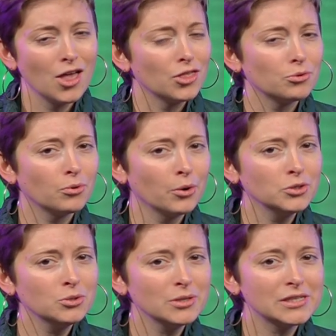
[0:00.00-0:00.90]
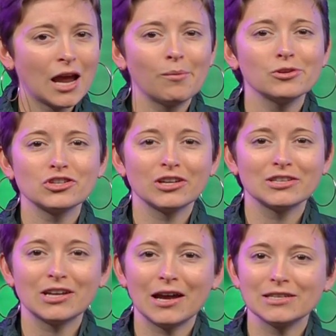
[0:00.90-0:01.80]
The road to establishing a
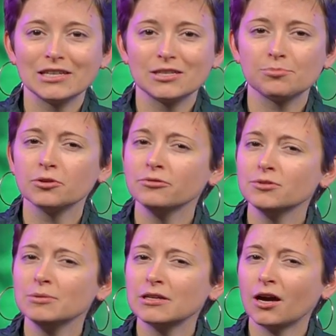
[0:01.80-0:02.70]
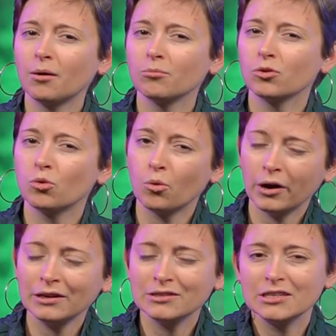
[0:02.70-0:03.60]
diocese proved to become
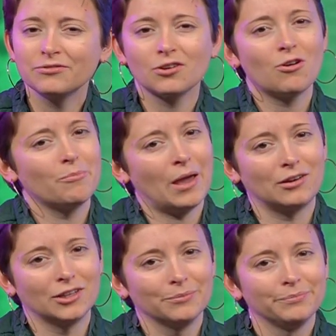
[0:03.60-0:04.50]
quite a difficult matter.